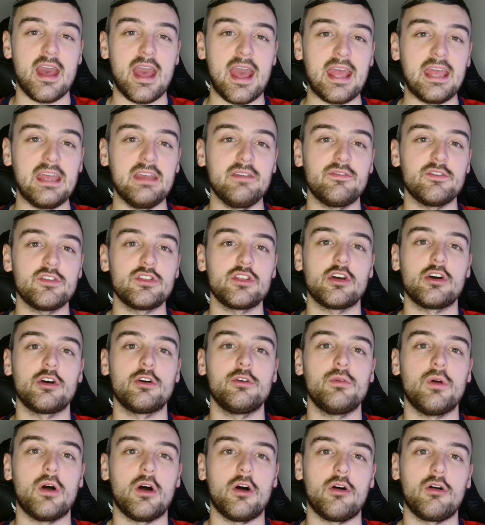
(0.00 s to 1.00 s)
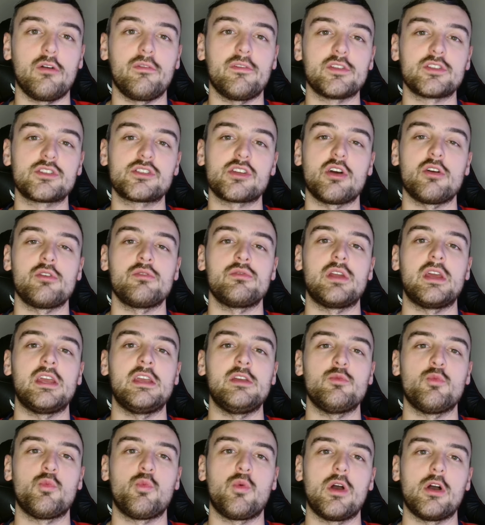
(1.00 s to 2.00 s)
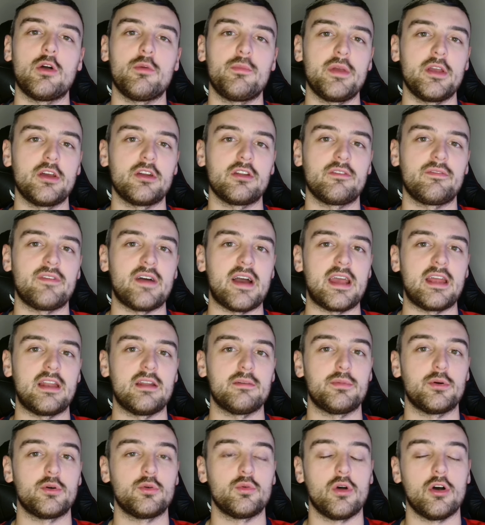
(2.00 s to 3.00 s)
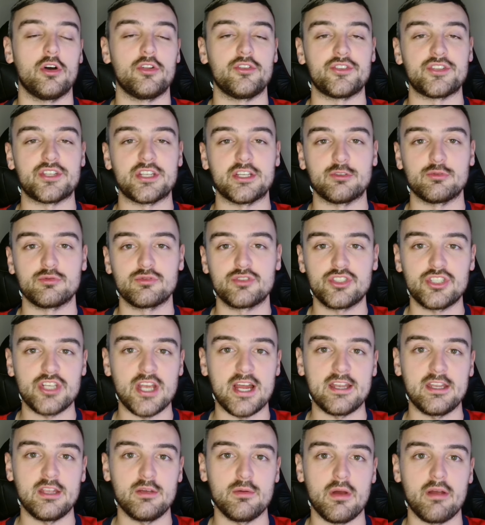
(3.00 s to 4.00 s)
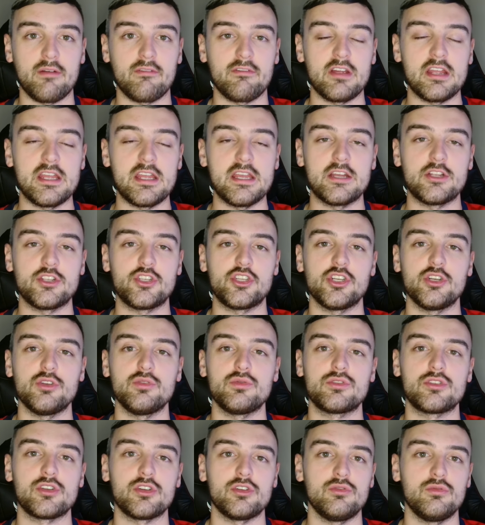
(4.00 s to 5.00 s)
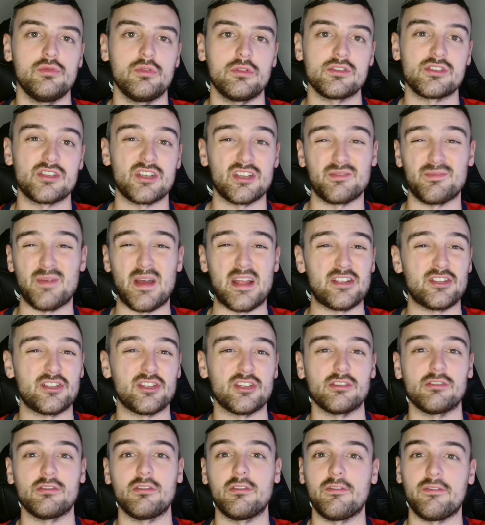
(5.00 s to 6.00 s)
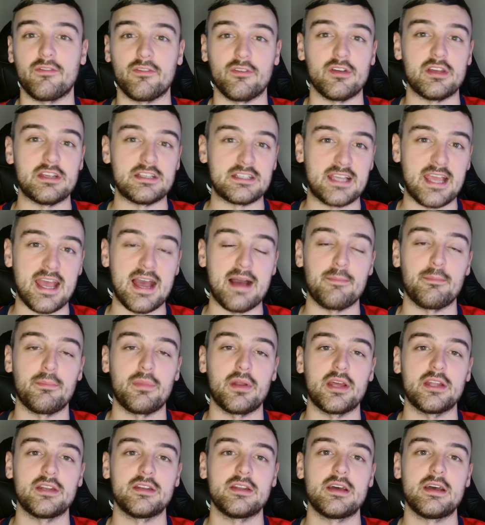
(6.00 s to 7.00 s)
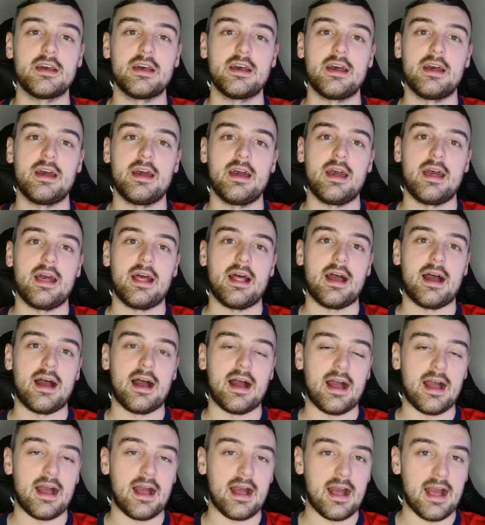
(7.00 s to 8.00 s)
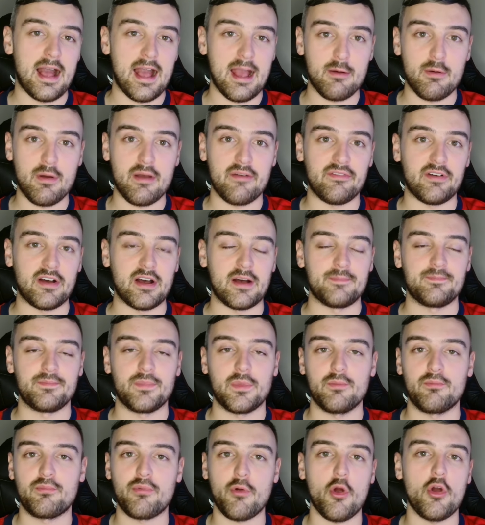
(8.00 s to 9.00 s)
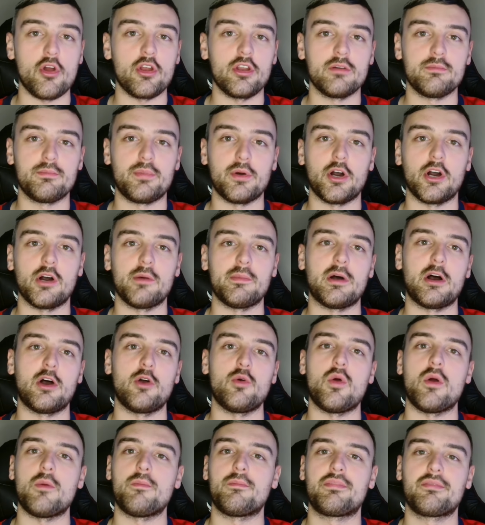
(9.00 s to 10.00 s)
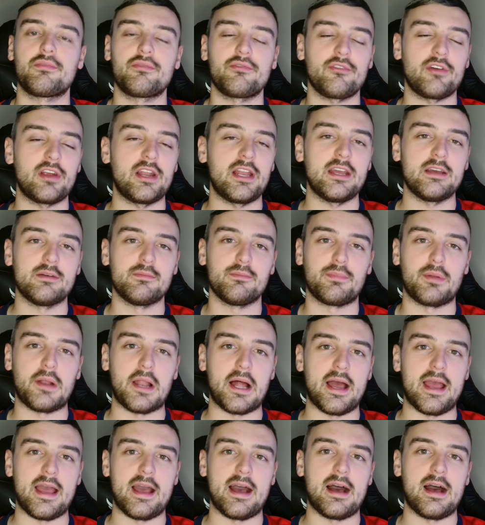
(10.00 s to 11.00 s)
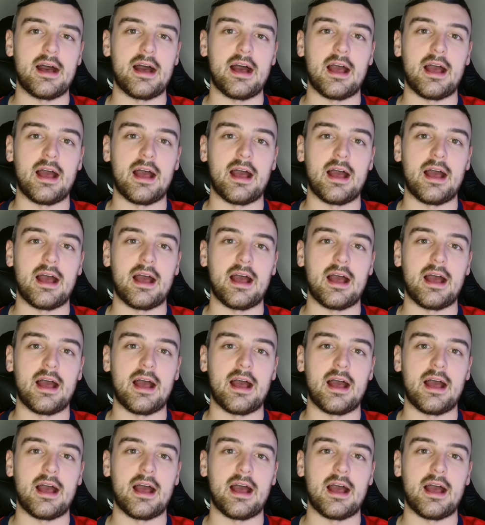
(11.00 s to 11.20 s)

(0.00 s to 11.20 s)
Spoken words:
even though Ivan Toney will be unavailable until January due to suspension for his gambling. However, Brian Mbeumo, brilliant player,